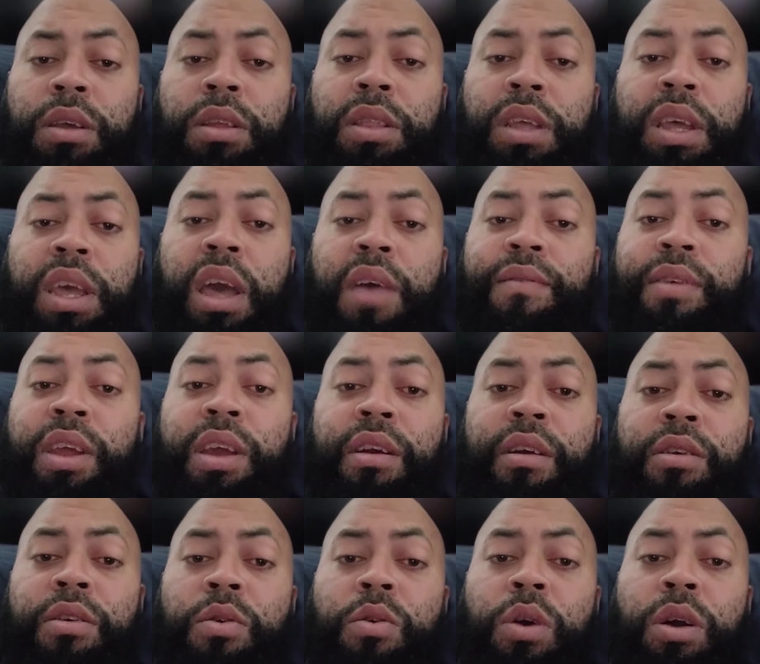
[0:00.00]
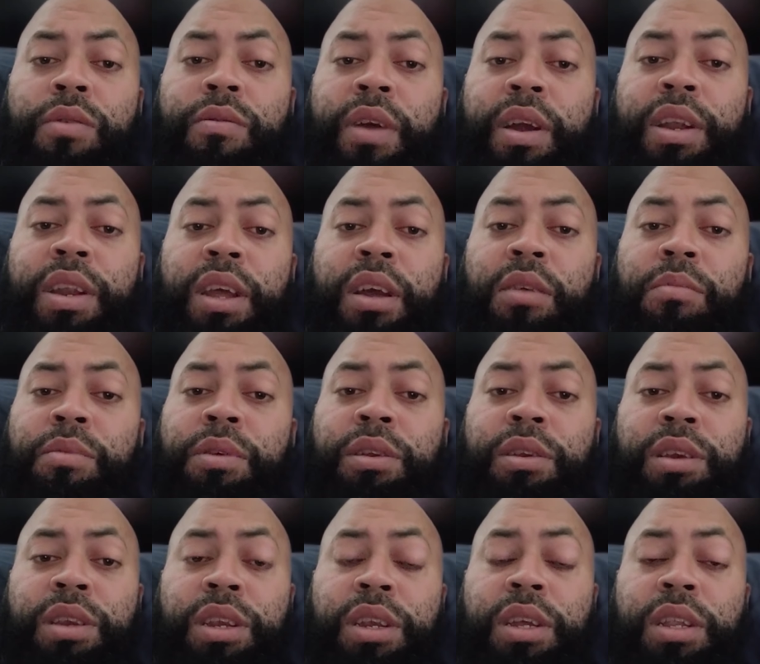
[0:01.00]
They have an Aaron Gordon right now, but
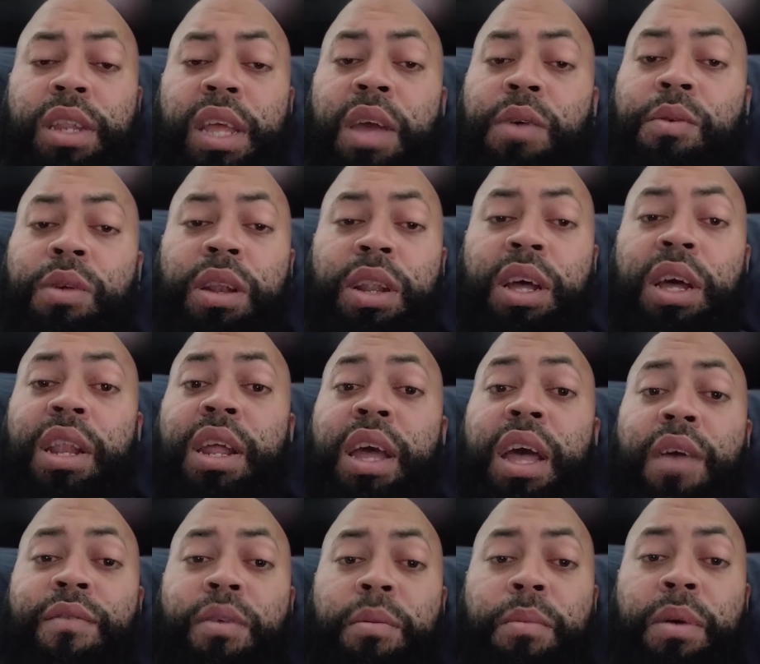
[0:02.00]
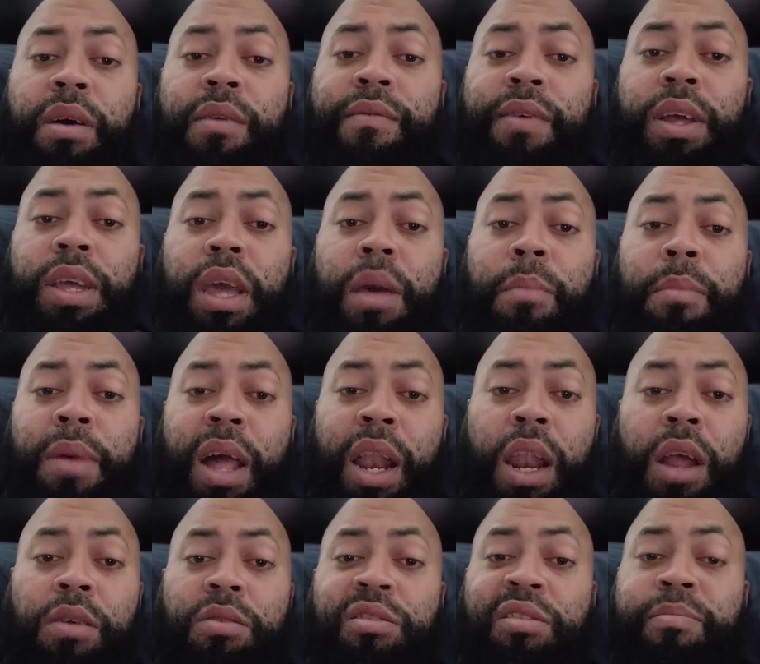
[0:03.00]
shit, they would love to have a motherfucking
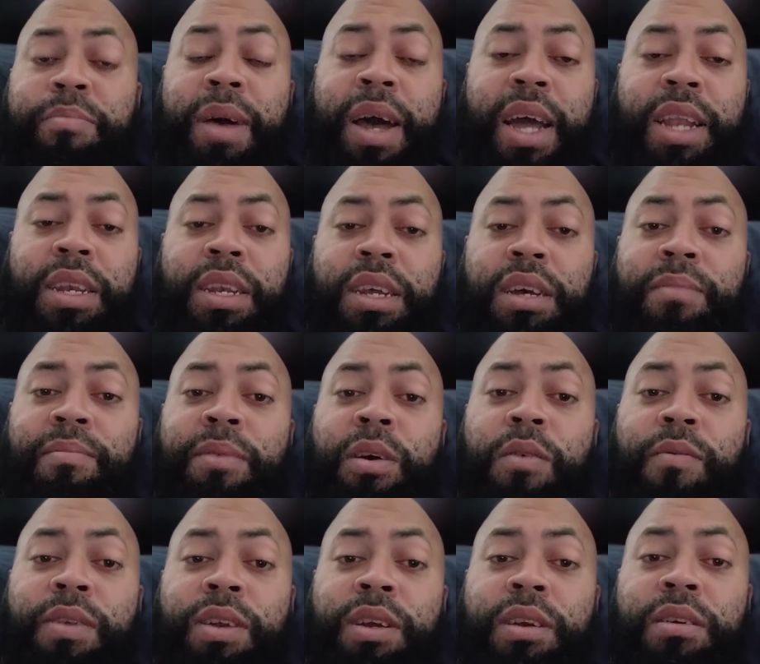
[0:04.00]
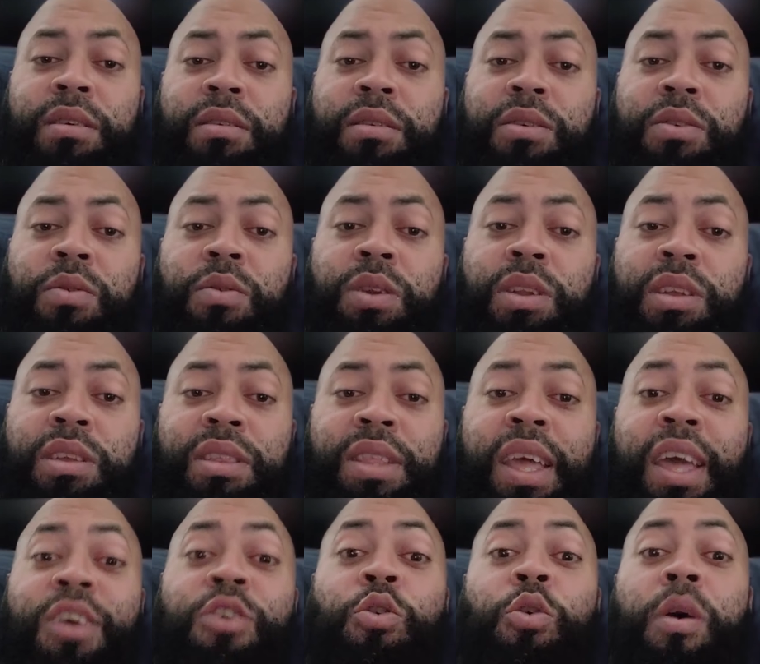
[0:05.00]
Melo spotting up over there and doing his
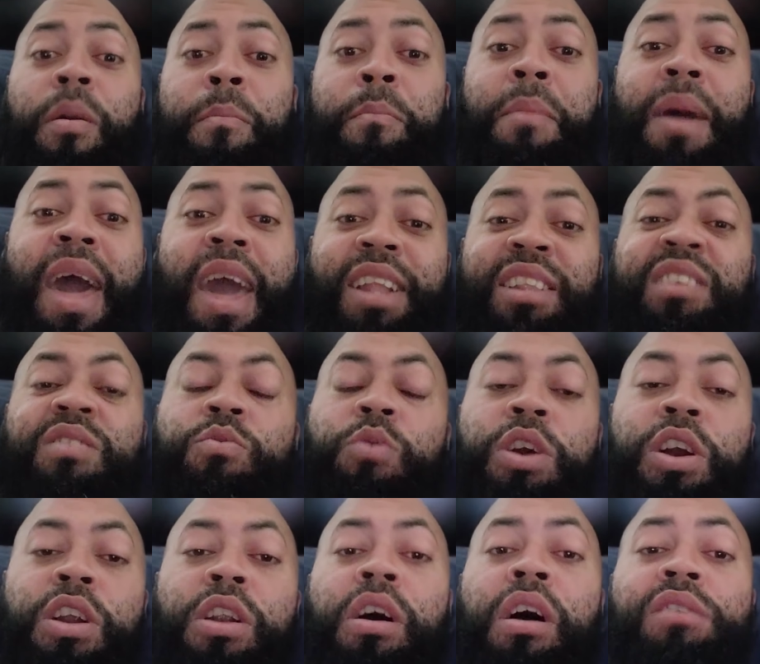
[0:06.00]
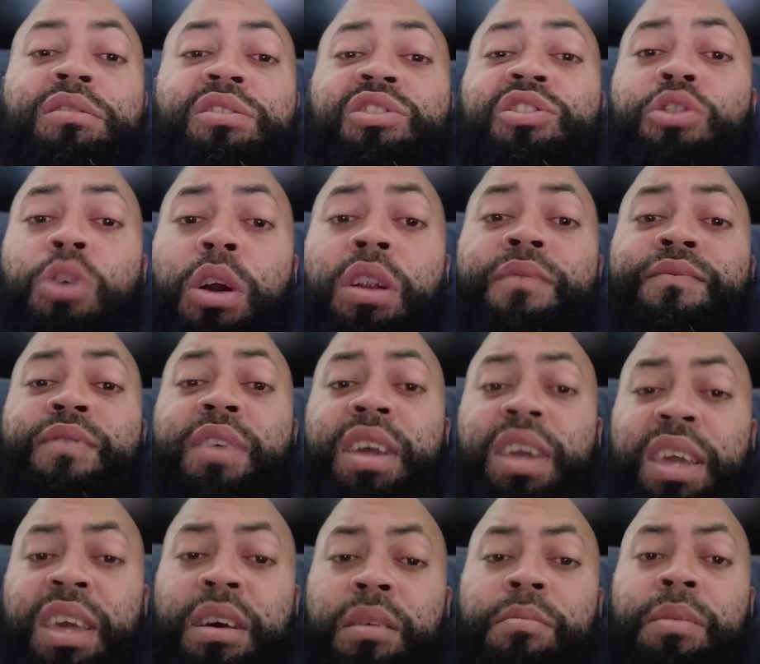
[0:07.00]
thing, going back to where it all started for
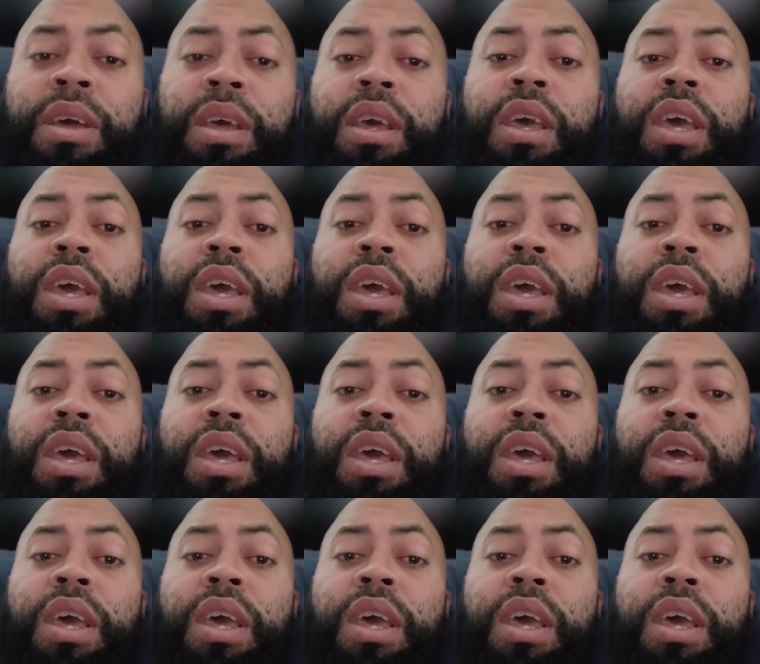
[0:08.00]
him,